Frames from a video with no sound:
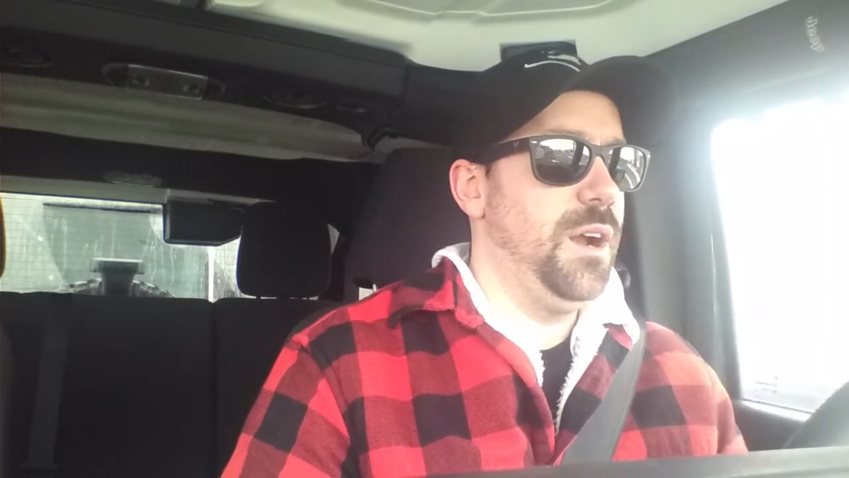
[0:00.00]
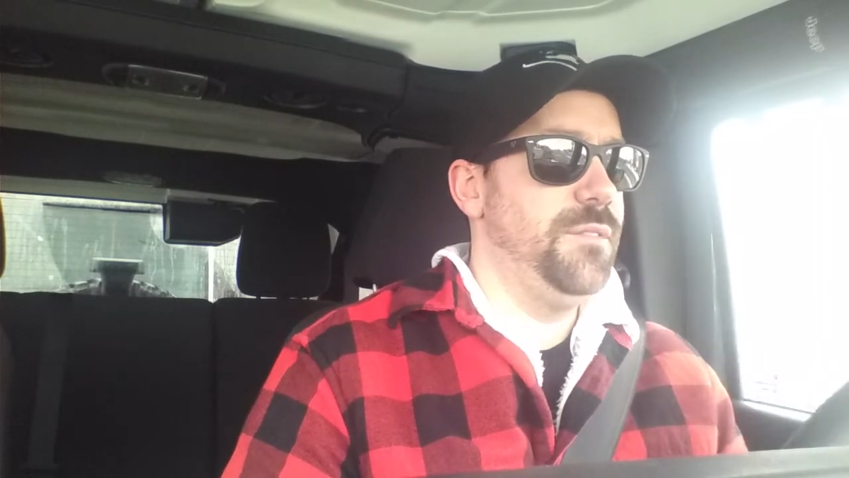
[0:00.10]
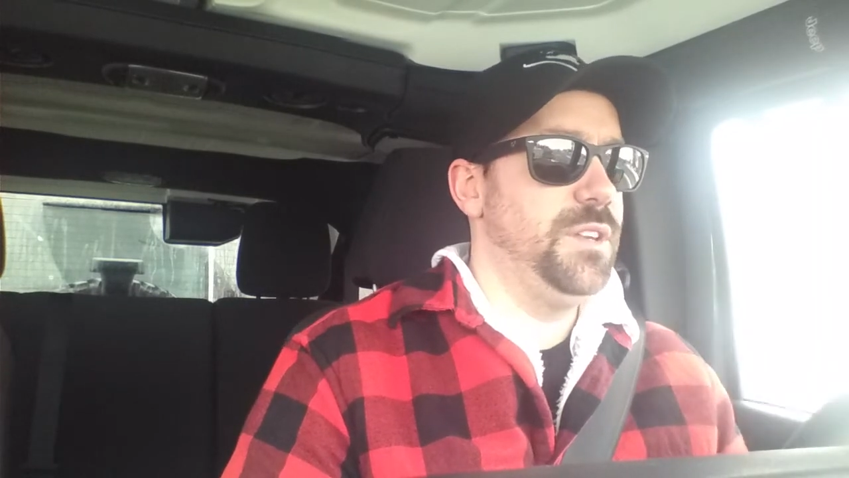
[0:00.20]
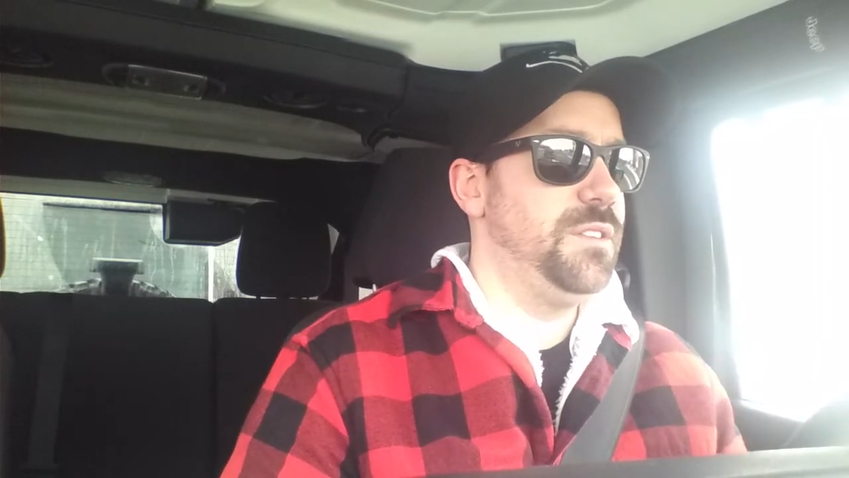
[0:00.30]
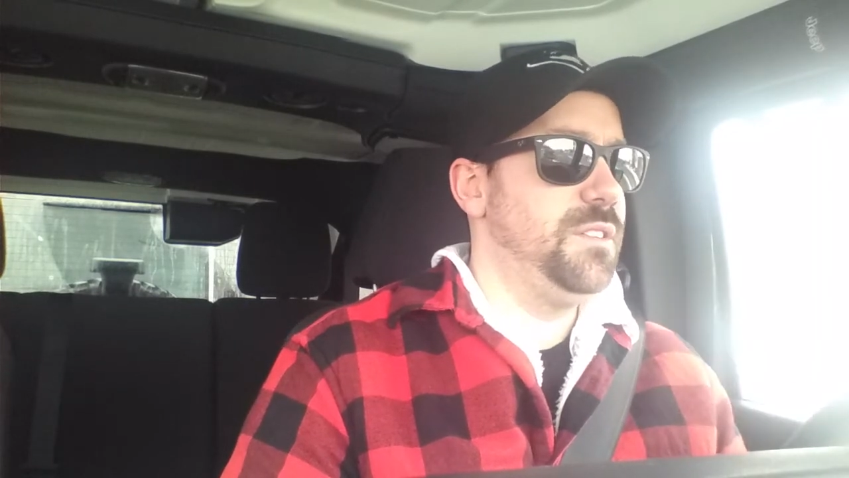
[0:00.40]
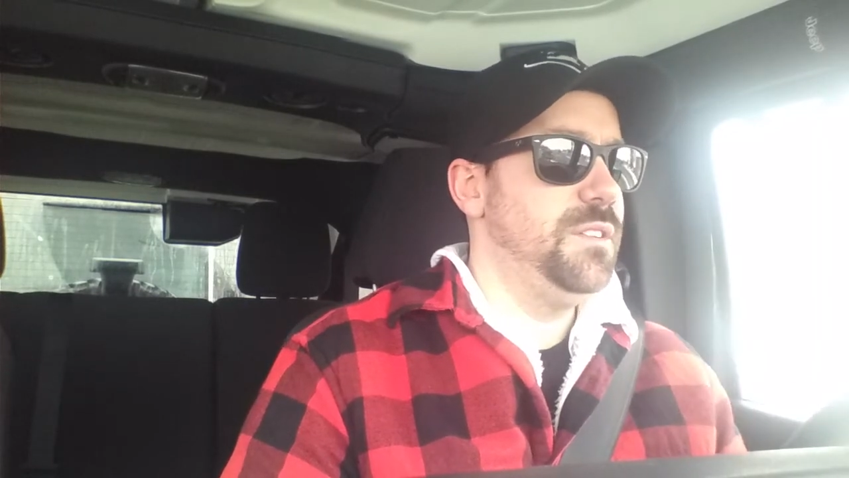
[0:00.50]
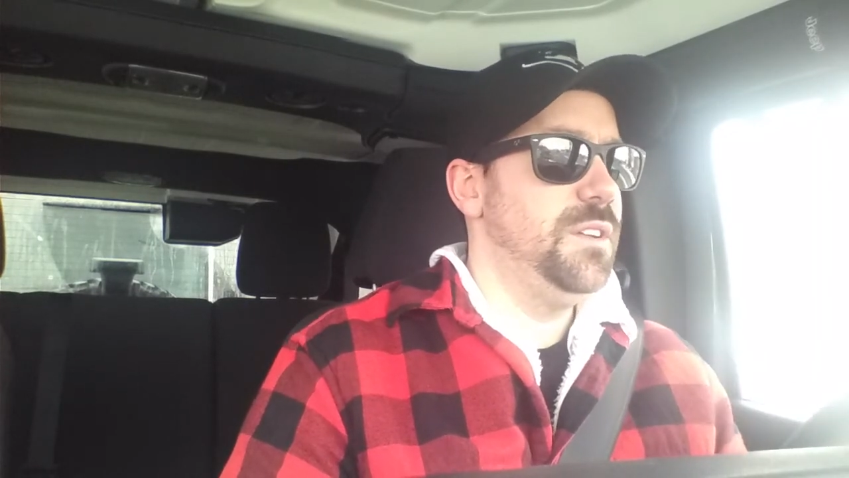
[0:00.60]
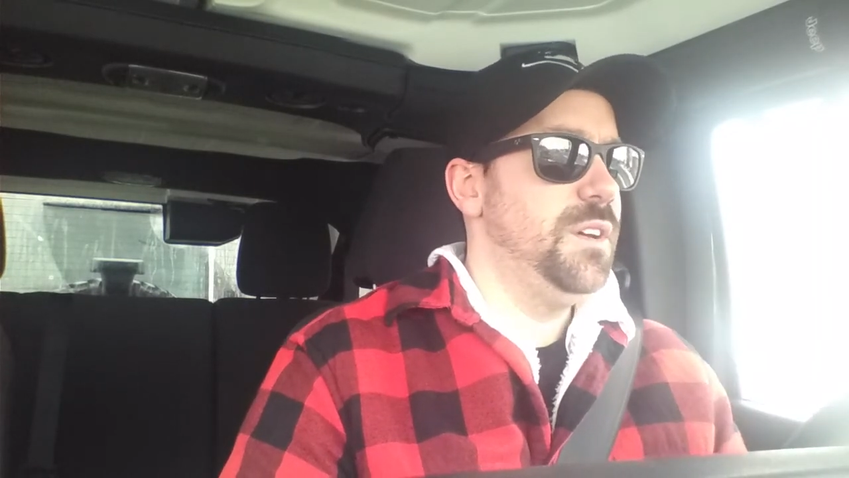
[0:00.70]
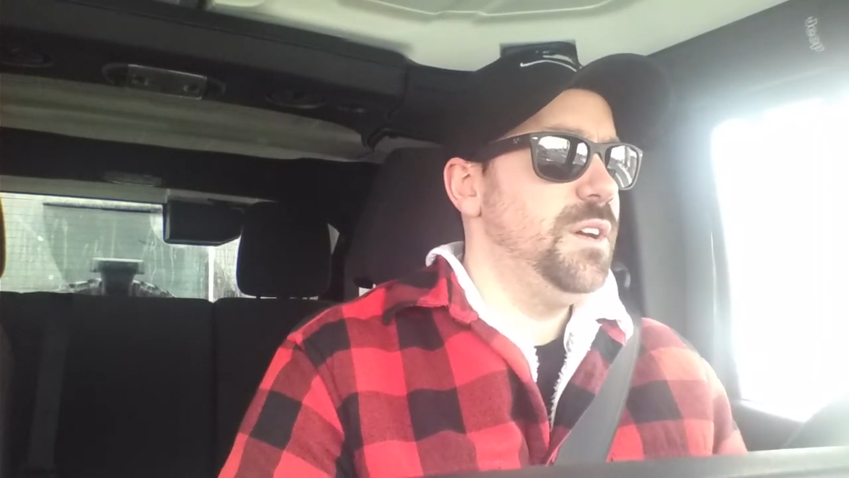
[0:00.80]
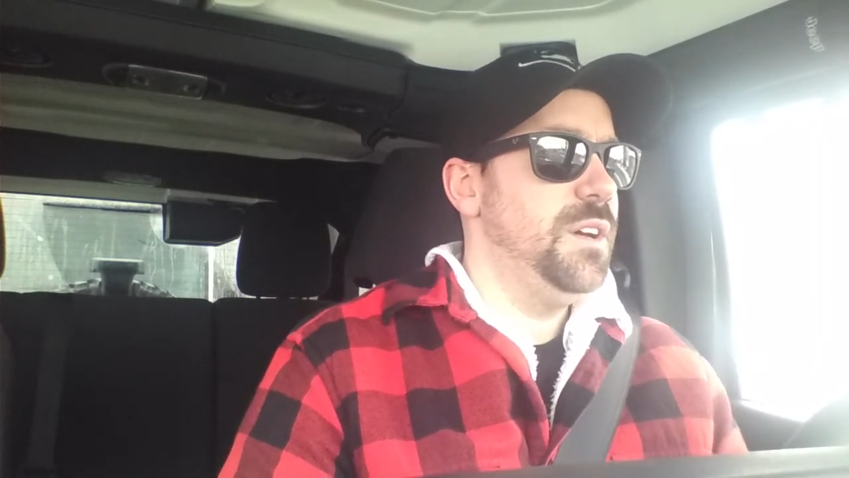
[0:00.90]
I haven't
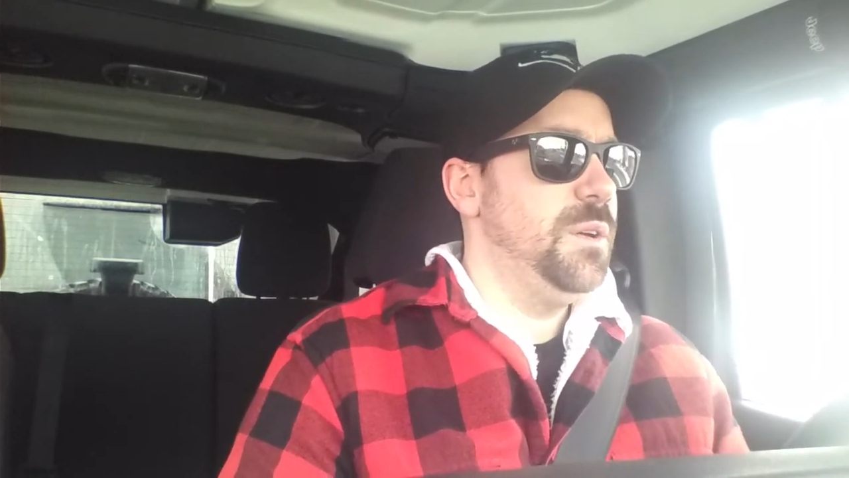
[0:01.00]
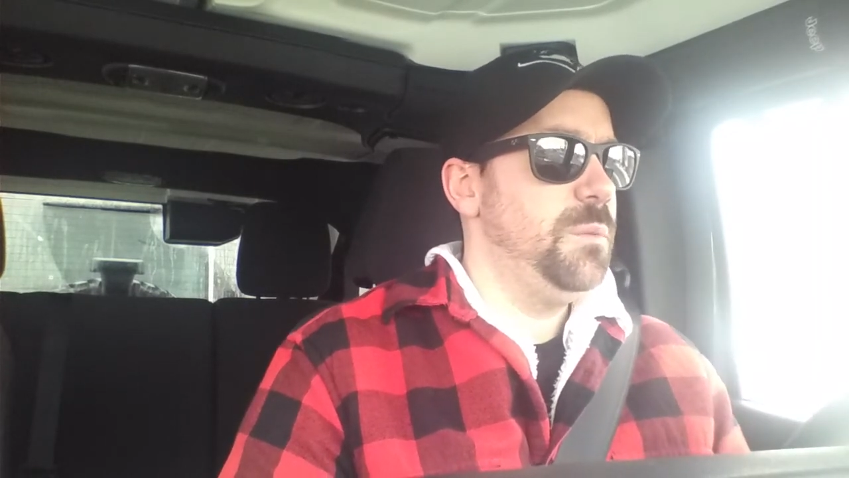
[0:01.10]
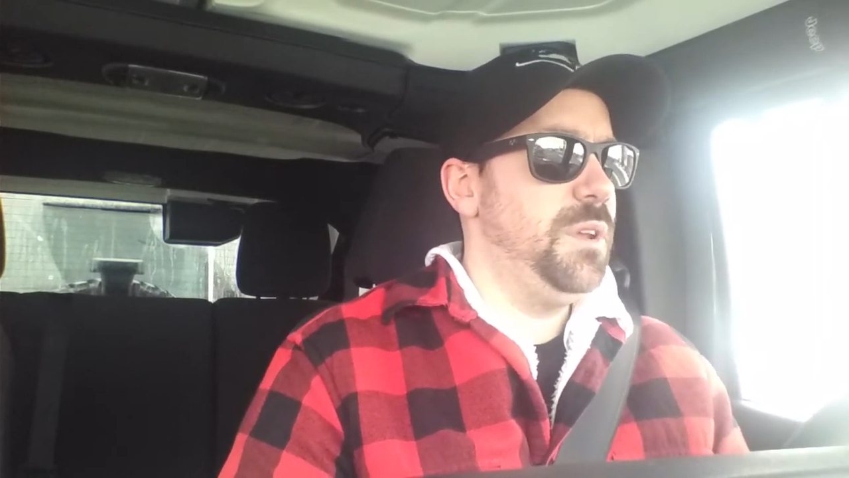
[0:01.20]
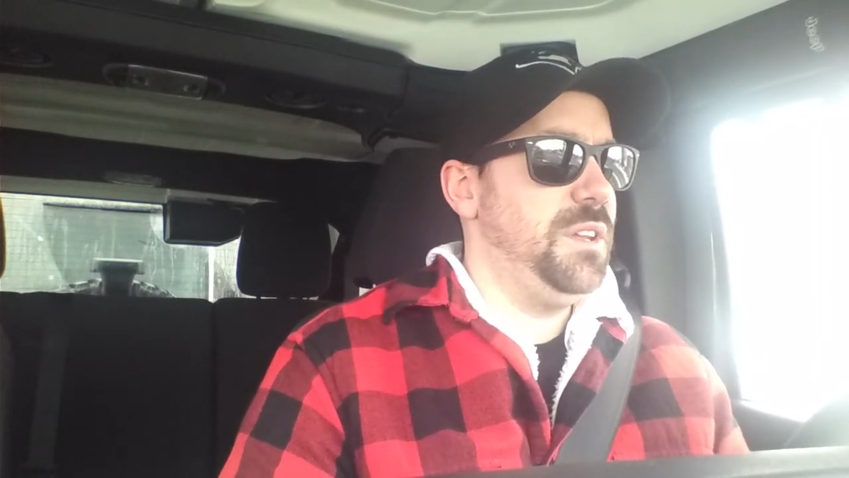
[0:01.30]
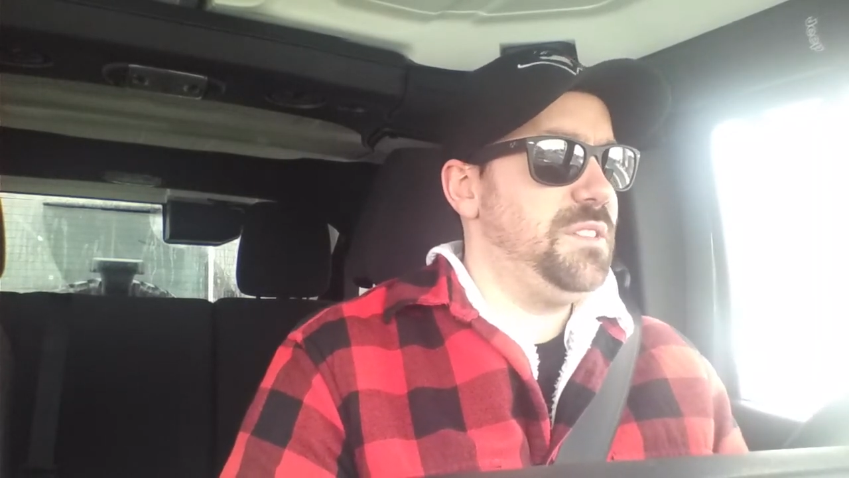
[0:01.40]
really